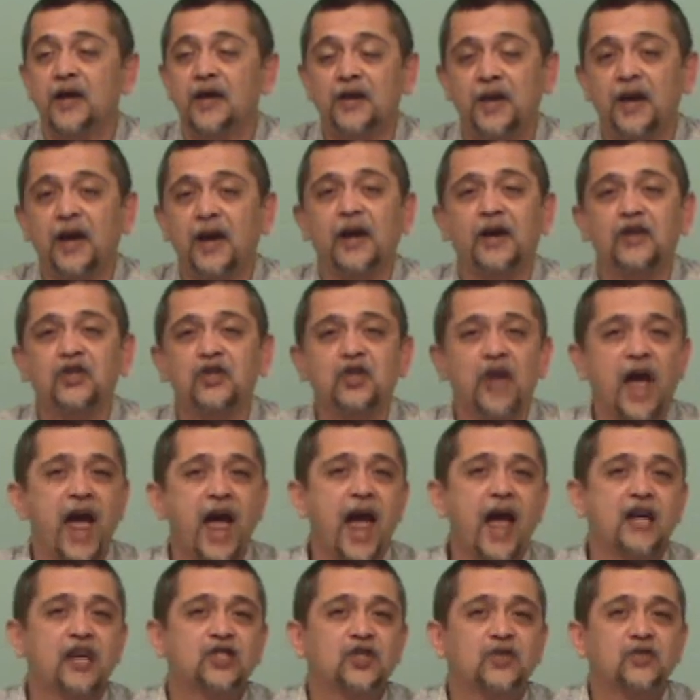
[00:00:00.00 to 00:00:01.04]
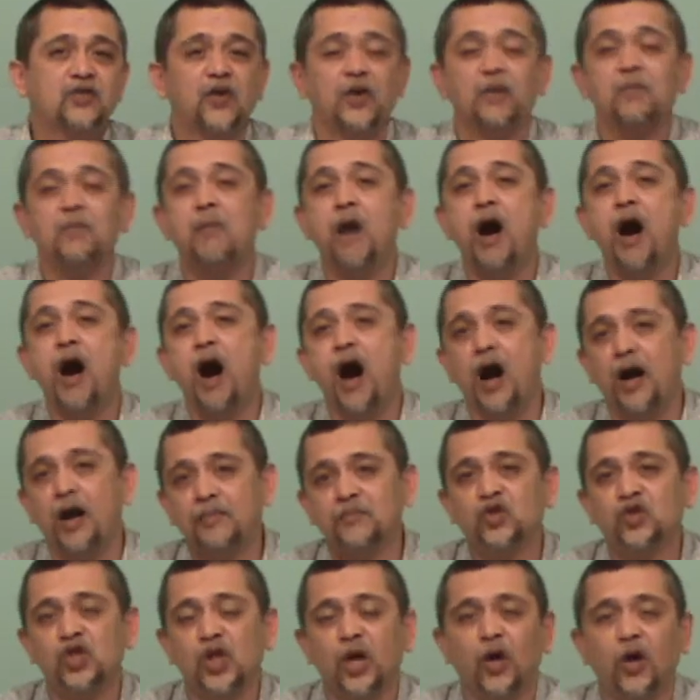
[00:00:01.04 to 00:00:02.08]
kids ask their
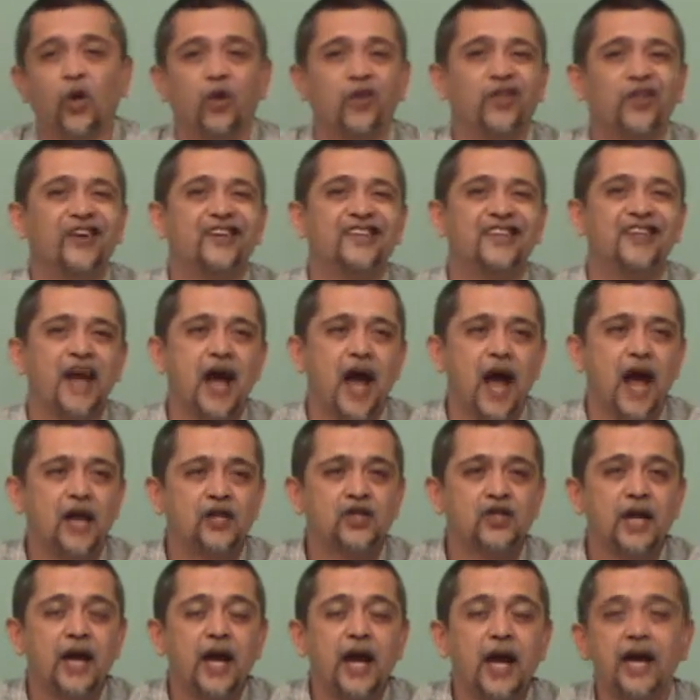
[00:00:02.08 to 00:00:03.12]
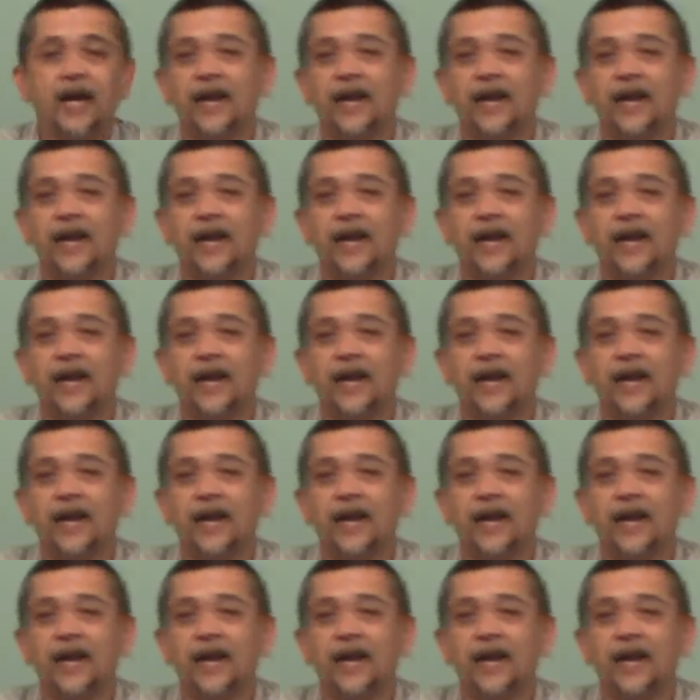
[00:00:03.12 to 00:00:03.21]
moms or their dads,